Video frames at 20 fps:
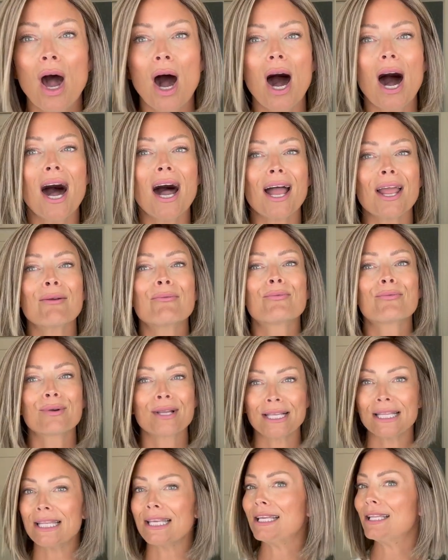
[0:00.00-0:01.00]
I
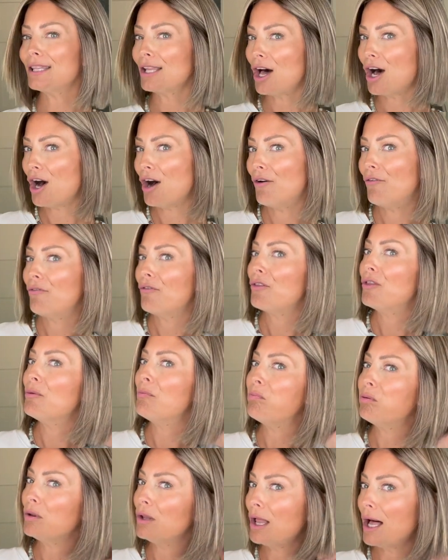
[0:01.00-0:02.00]
really love the
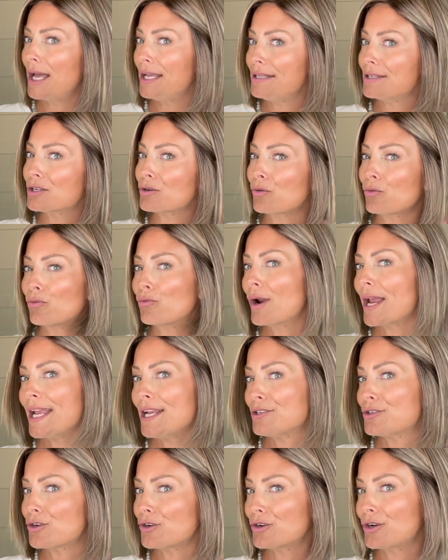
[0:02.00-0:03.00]
blunt
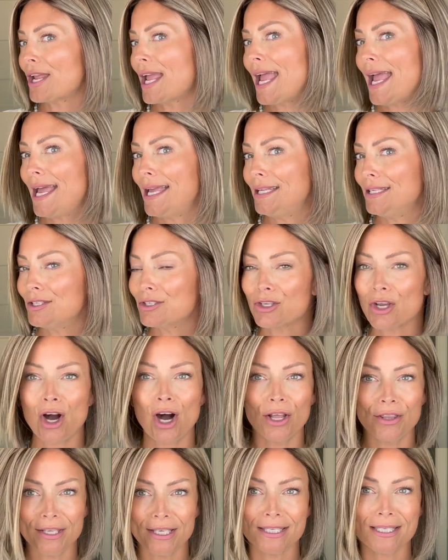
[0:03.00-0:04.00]
razored ends
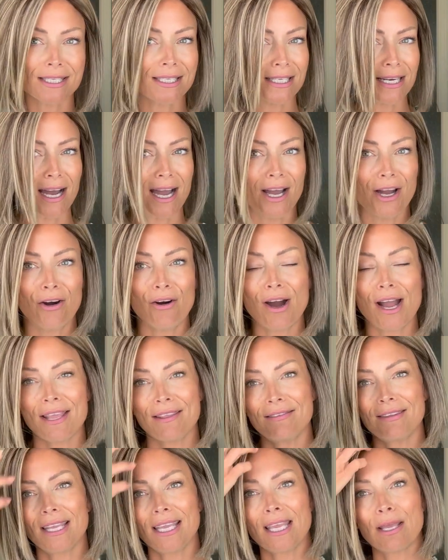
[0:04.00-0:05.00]
on this style. I
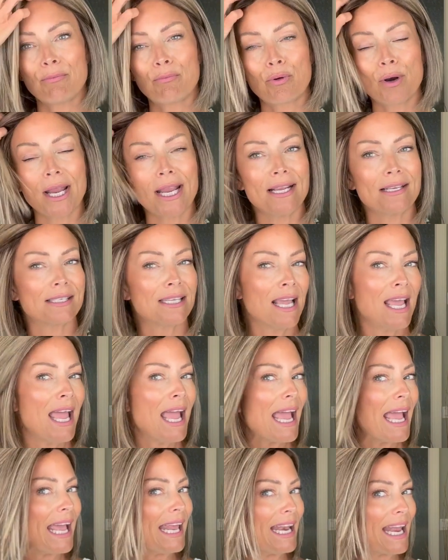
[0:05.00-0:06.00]
think it brings
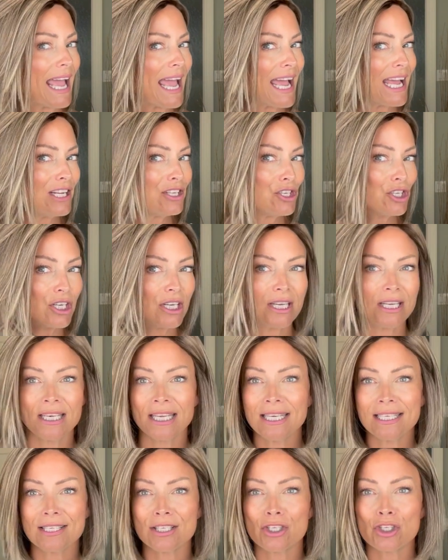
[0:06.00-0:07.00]
an
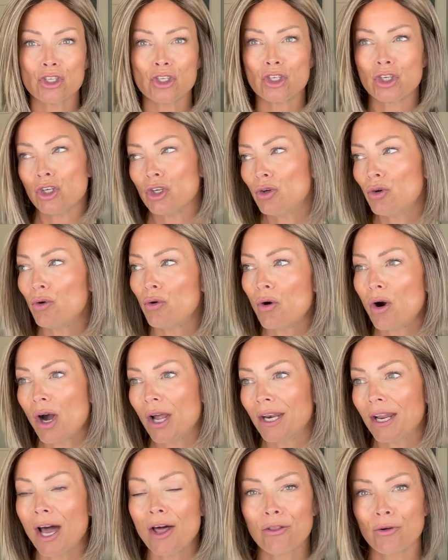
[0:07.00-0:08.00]
edginess to
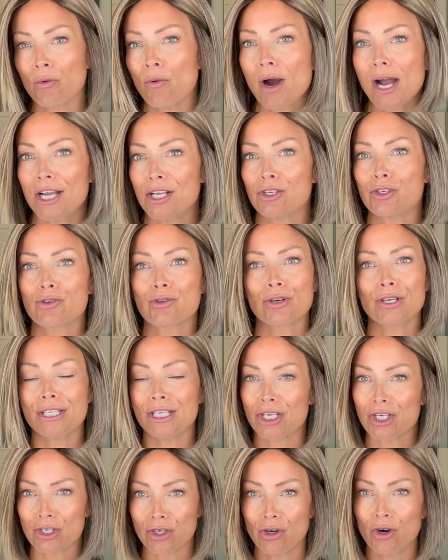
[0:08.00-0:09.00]
an otherwise
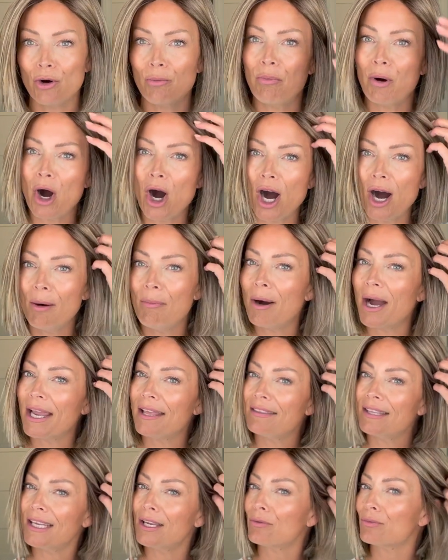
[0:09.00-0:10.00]
traditional bob. I
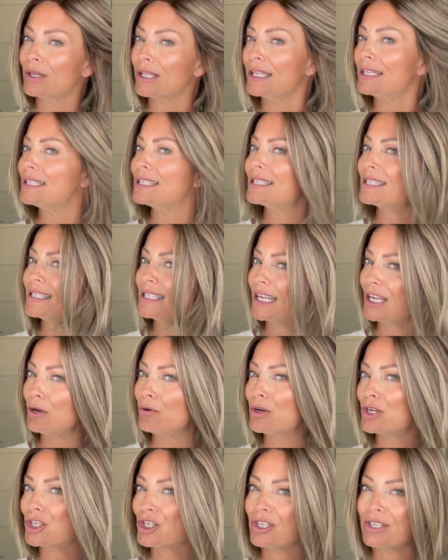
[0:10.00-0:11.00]
think it really
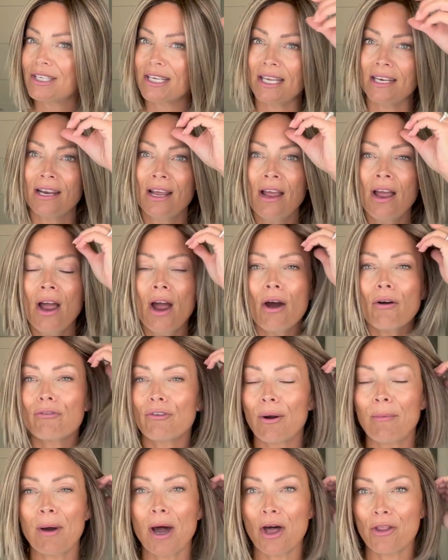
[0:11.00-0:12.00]
distinguishes it
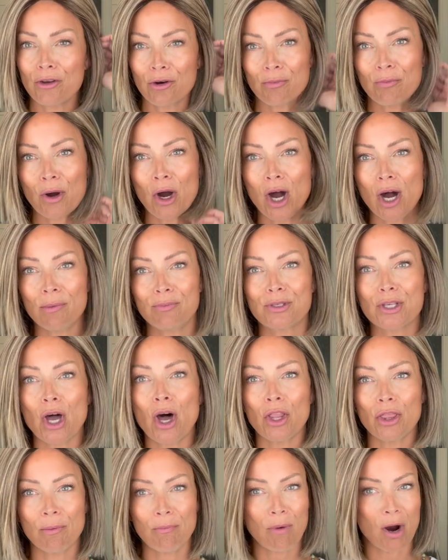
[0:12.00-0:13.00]
from other bobs
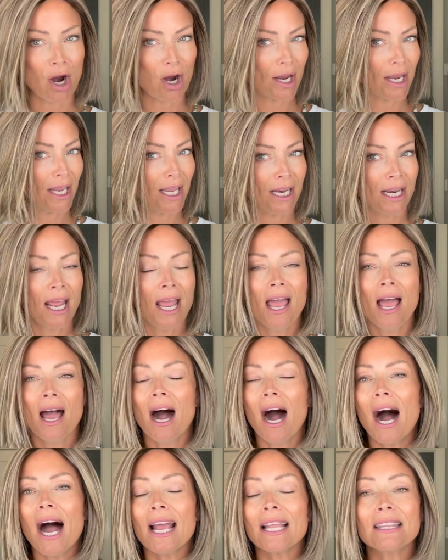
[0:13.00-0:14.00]
on the market.
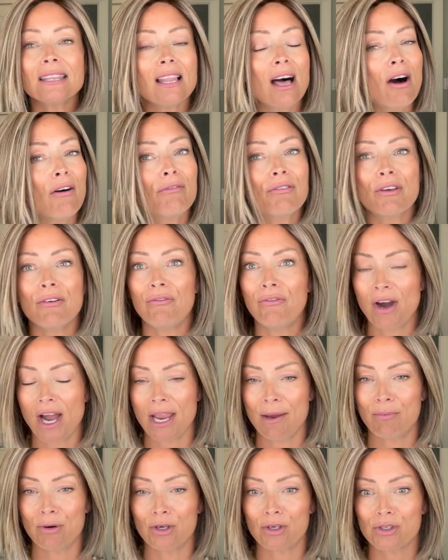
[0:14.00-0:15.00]
I love the
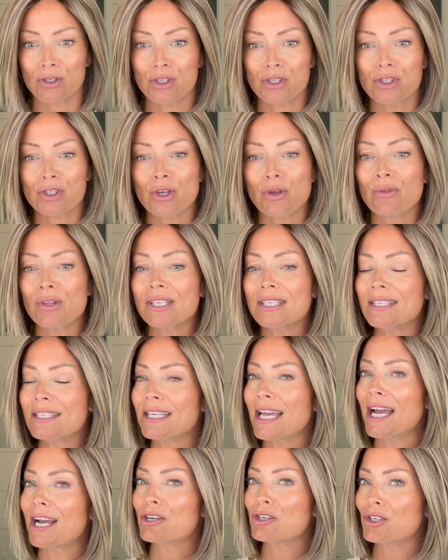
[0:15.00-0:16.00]
fibers. So this is
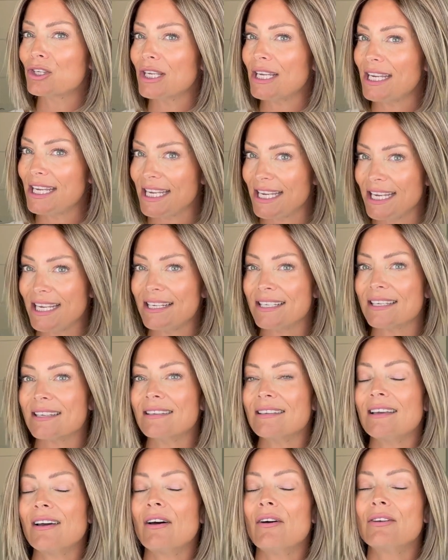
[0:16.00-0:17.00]
actually heat
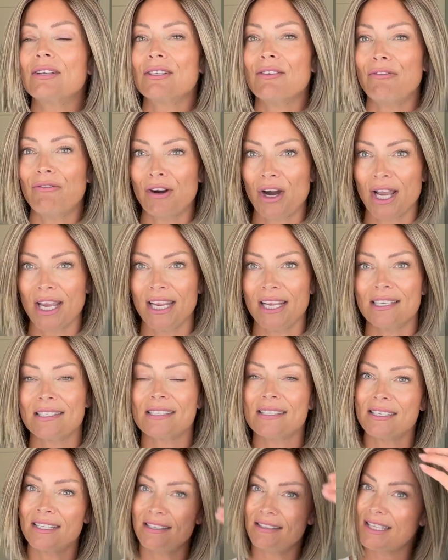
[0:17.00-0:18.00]
defiant
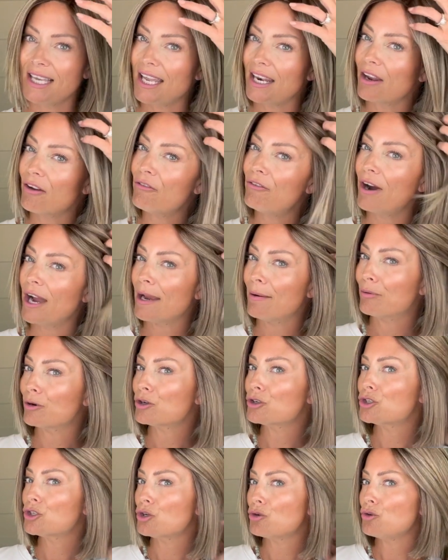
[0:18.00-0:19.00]
synthetic
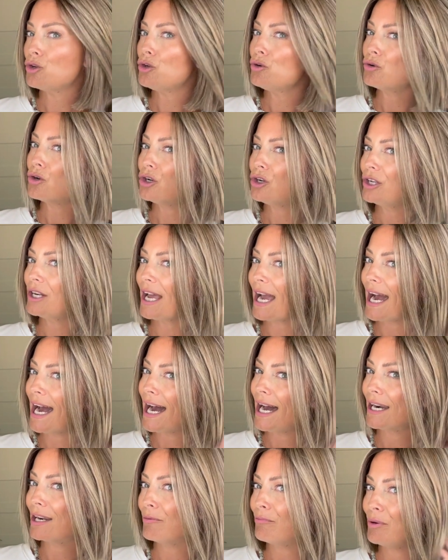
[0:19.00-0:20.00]
fibers. So you could
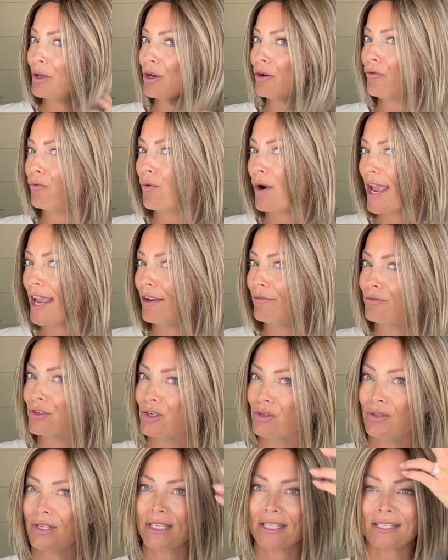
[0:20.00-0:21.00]
add a bit of wave
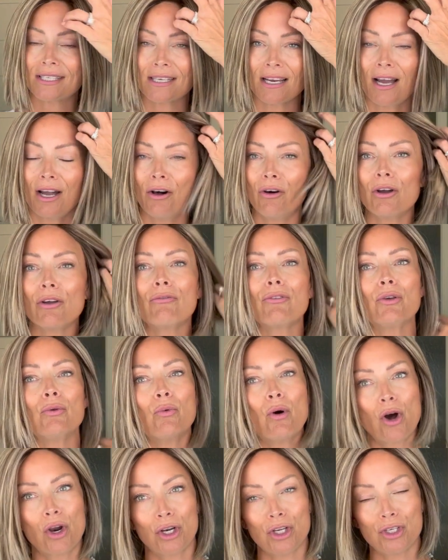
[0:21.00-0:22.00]
to this style if you
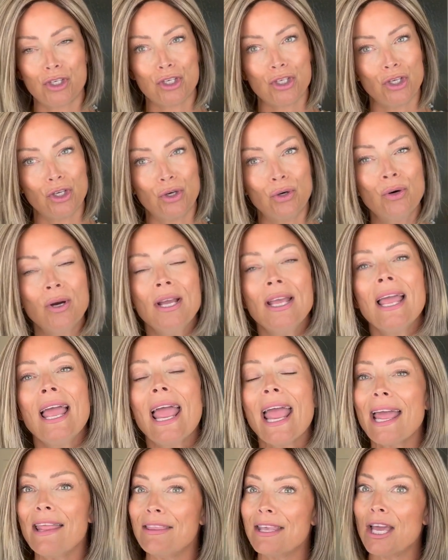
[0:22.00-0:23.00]
wanted to,
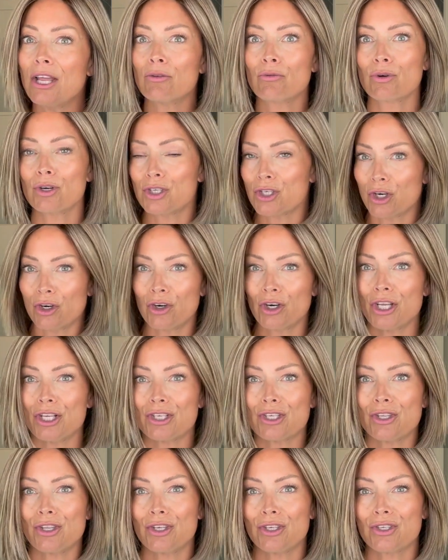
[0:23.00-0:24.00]
and then return it
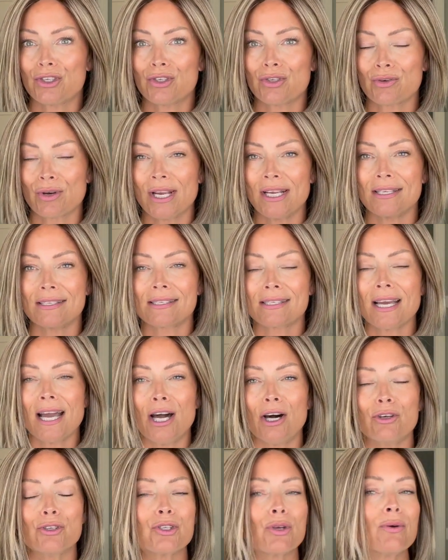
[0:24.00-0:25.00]
to this straight
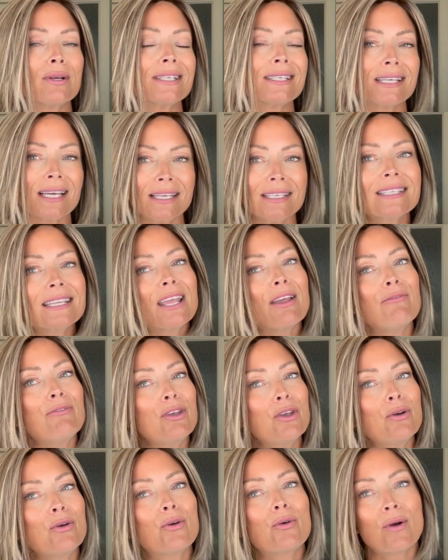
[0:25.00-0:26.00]
style. So it does give
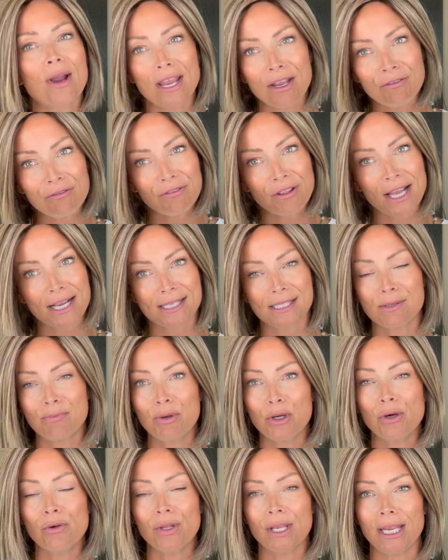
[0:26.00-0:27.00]
you great
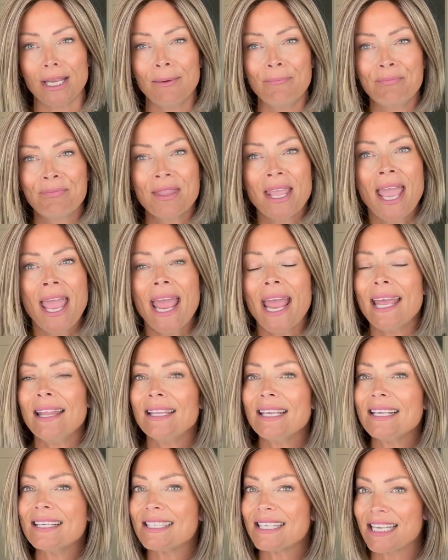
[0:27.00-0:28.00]
flexibility. And
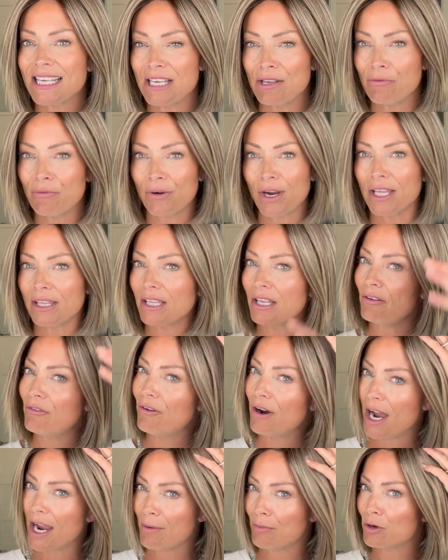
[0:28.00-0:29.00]
these heat friendly
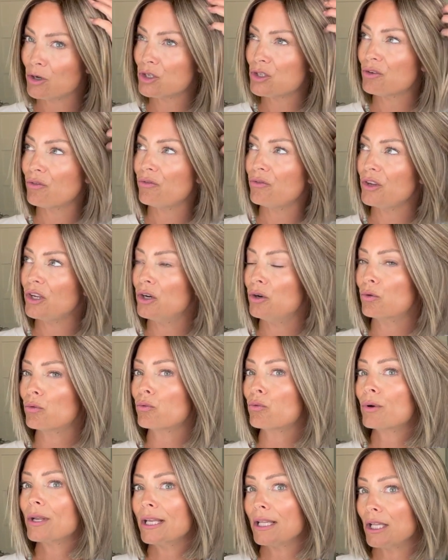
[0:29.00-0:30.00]
fibers feel
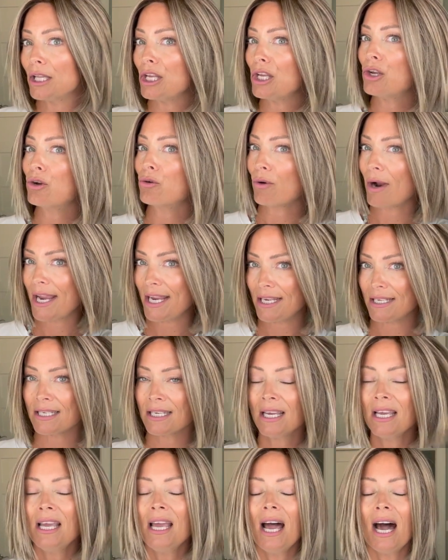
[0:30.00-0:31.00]
really great.
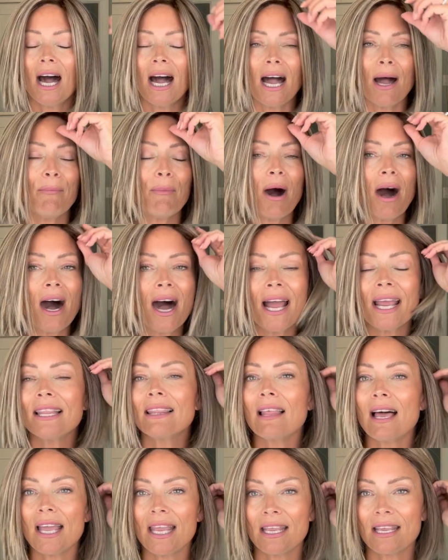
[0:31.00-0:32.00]
Um, I
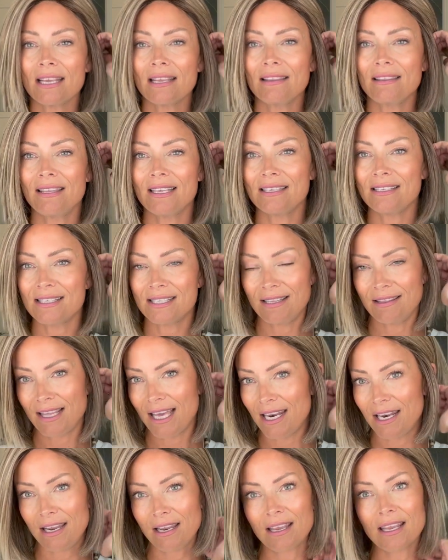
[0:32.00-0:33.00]
like the
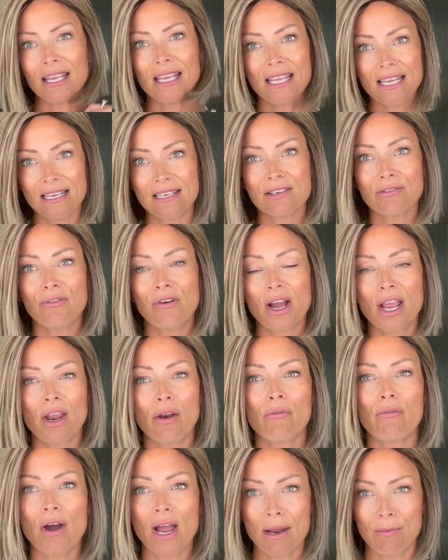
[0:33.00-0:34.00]
synthetic heat
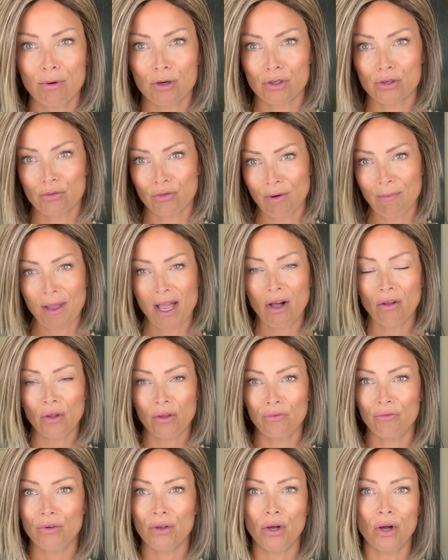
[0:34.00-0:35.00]
defiant fibers from
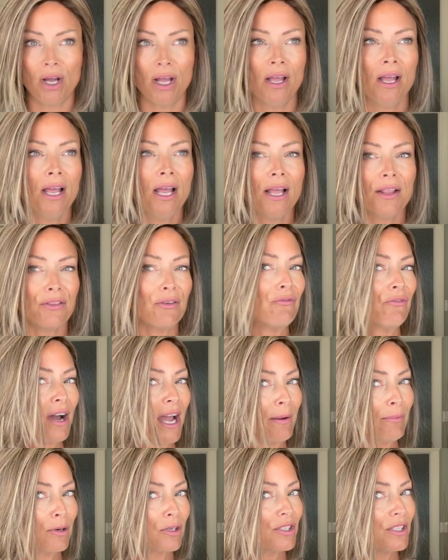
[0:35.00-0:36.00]
Ellen Wille. The
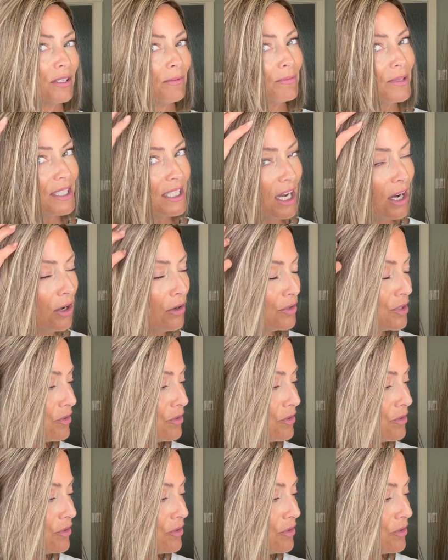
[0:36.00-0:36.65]
fibers themselves